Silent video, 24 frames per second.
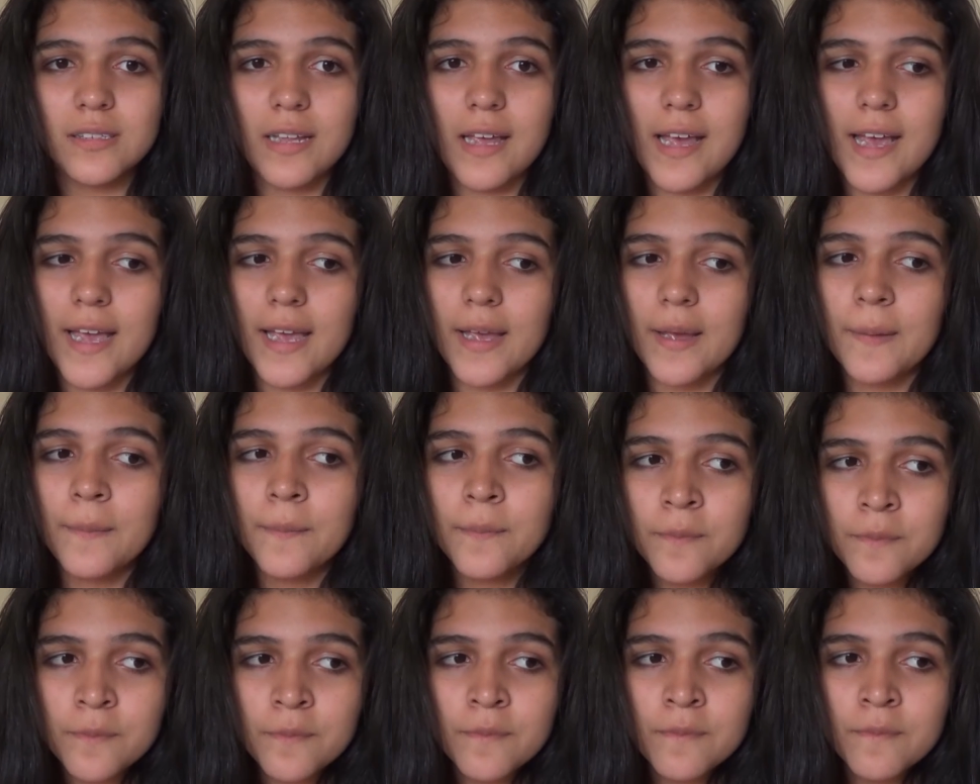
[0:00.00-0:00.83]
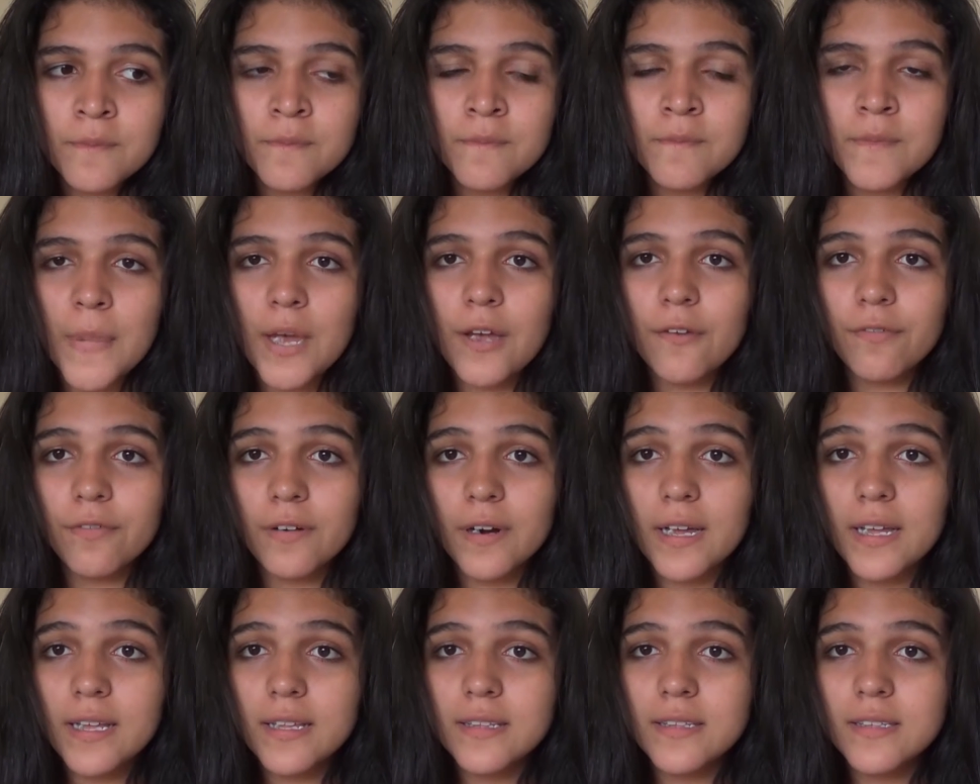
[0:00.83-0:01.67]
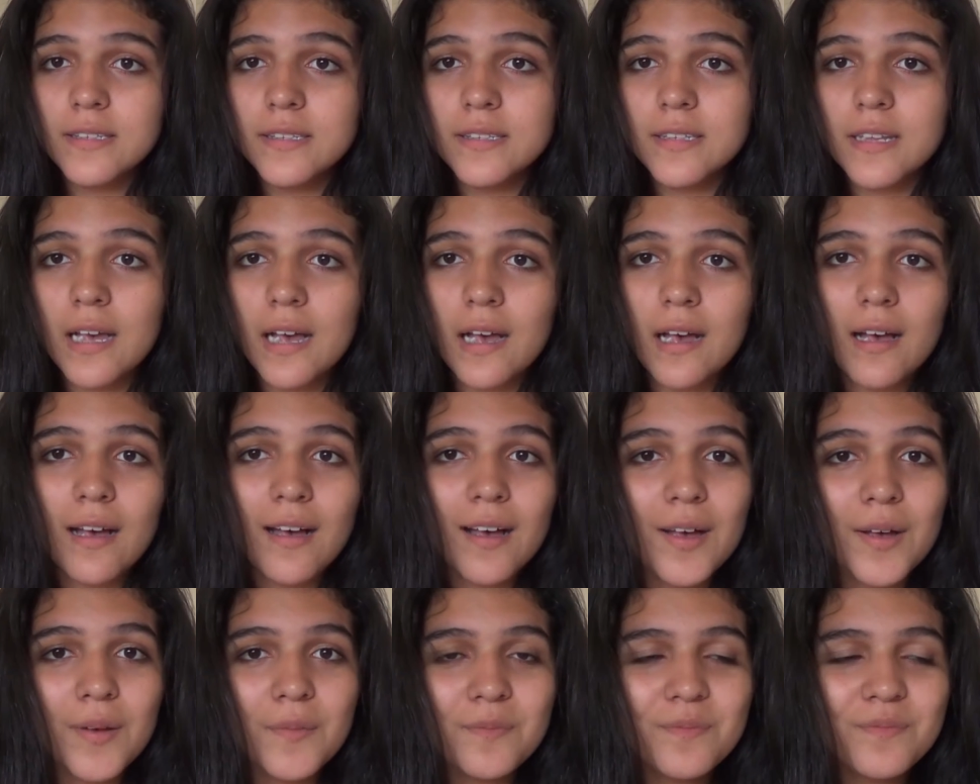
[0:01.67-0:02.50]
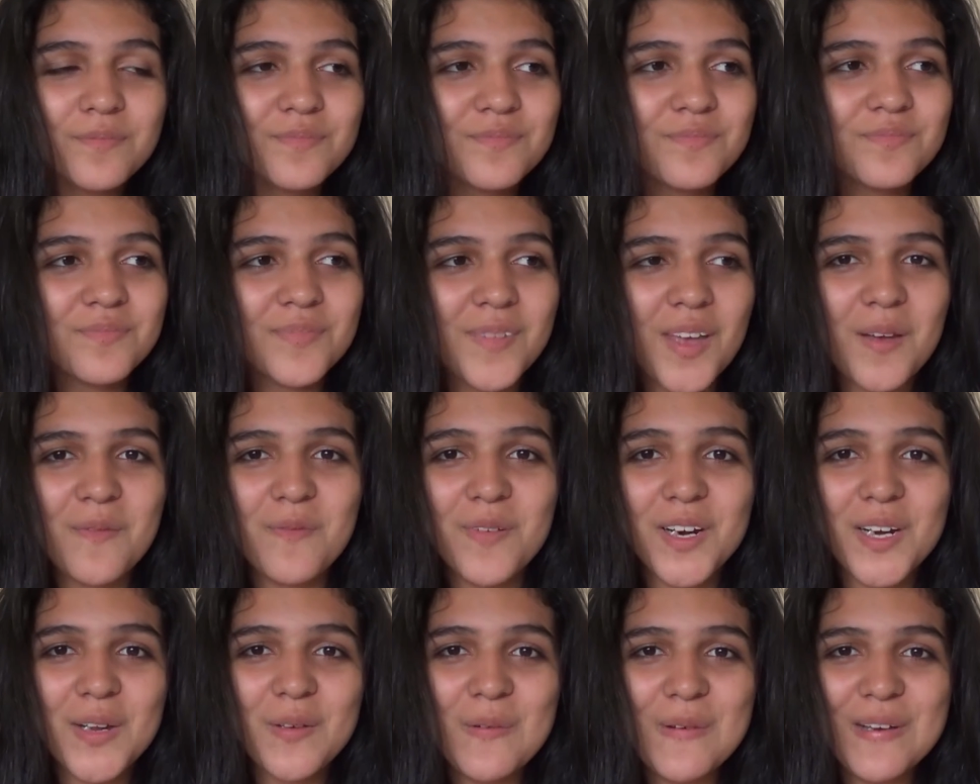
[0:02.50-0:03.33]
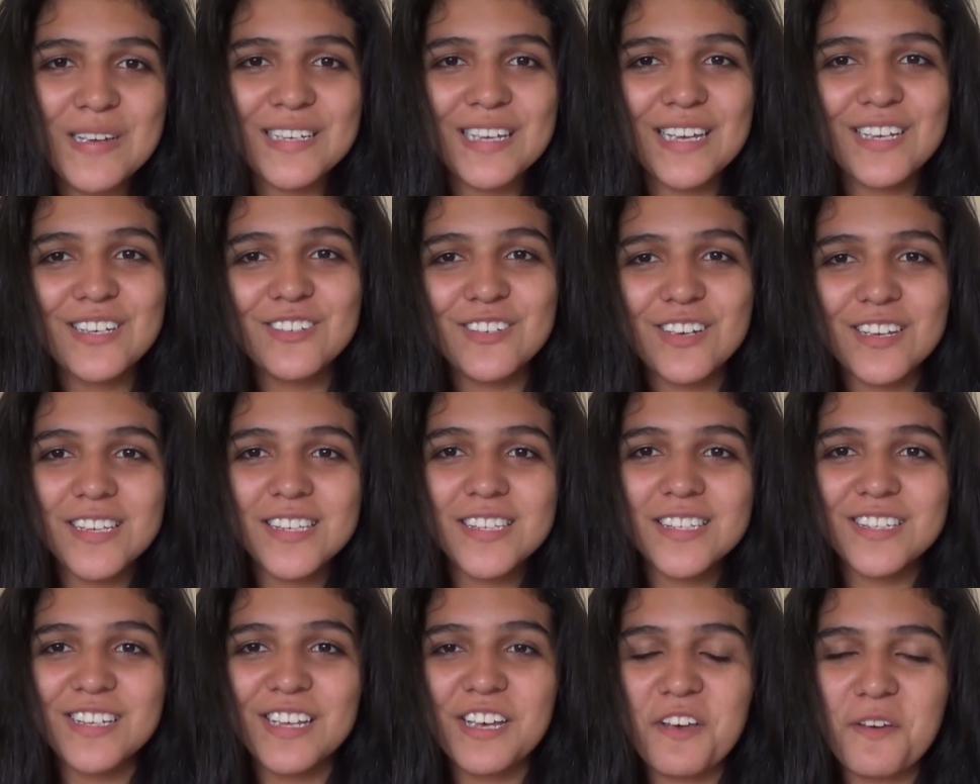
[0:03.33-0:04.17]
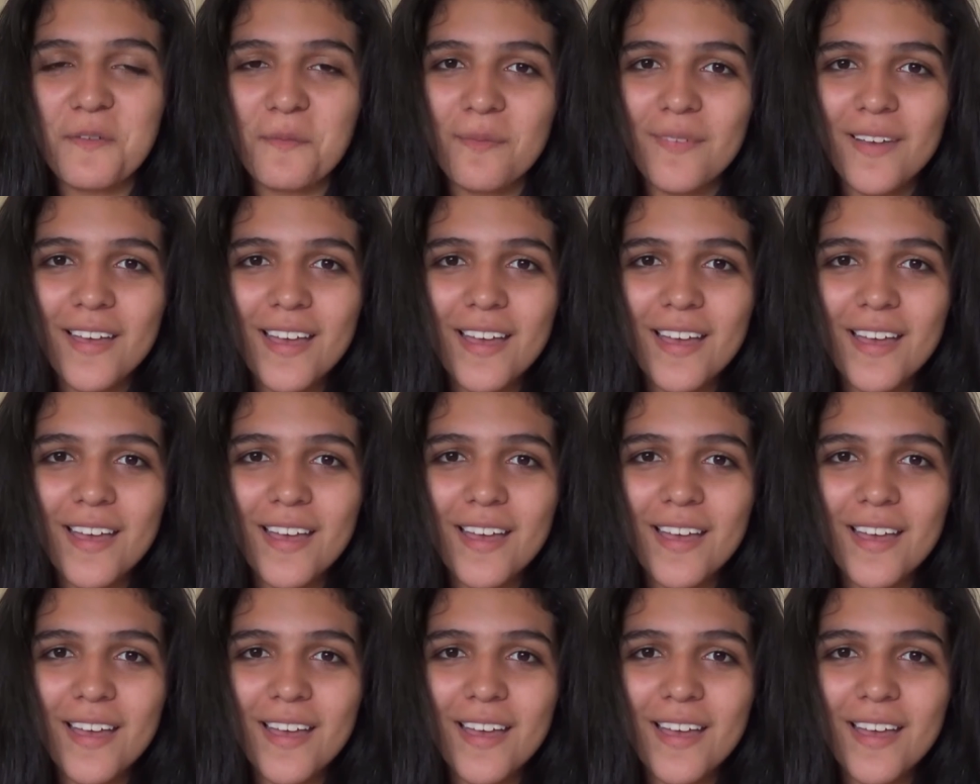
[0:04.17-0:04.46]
Like my friends, I pretty much can trust them.